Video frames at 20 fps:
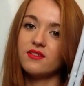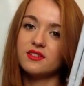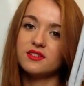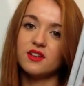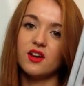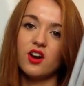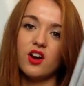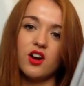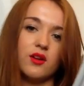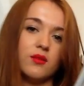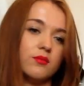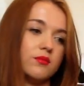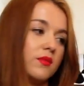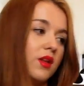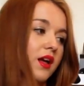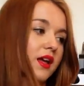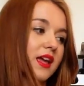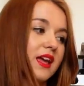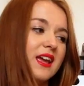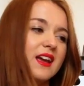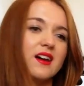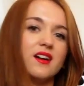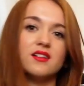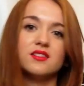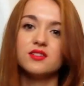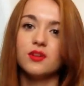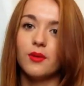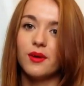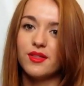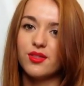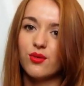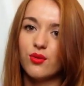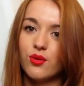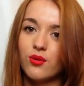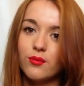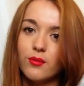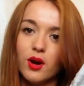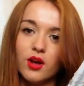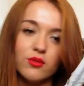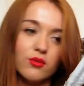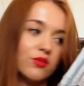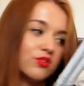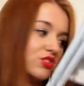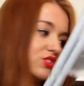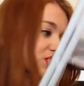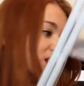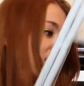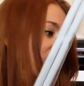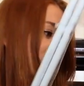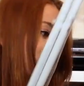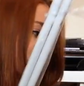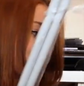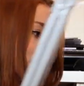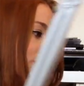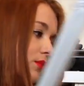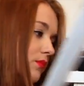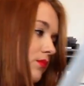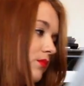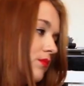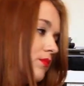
this at home, like here, so I thought might as well just take this one.